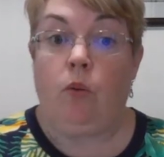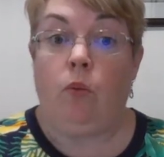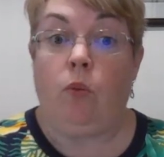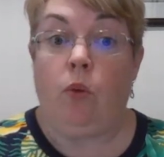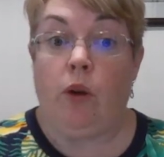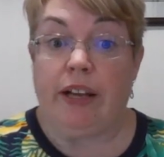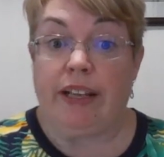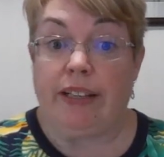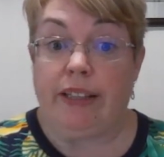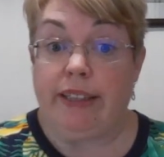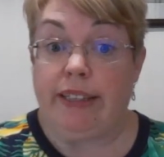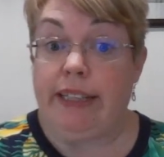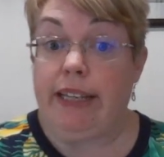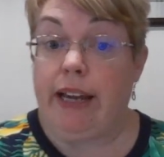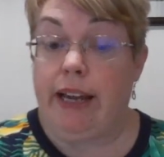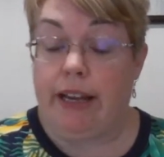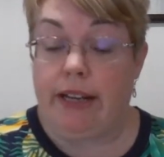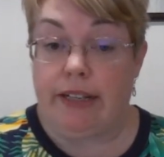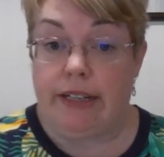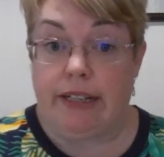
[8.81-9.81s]
with
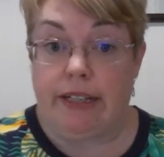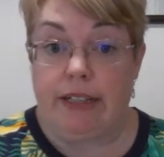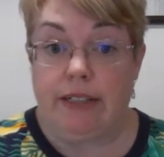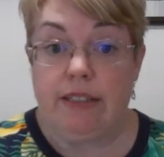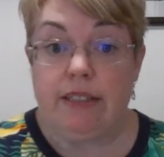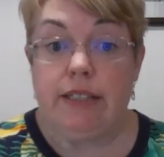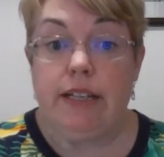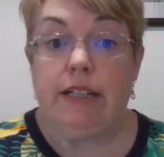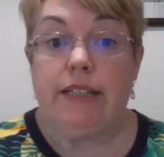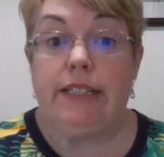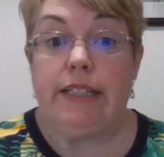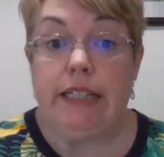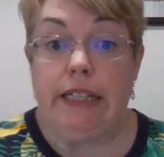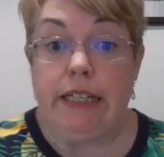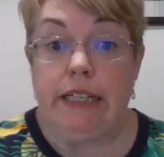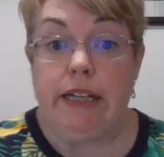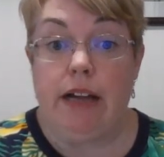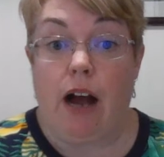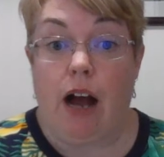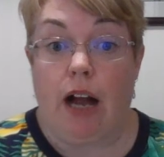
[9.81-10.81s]
the endings
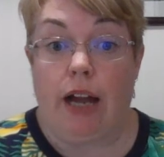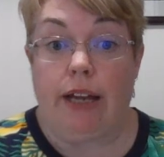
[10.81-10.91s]
tion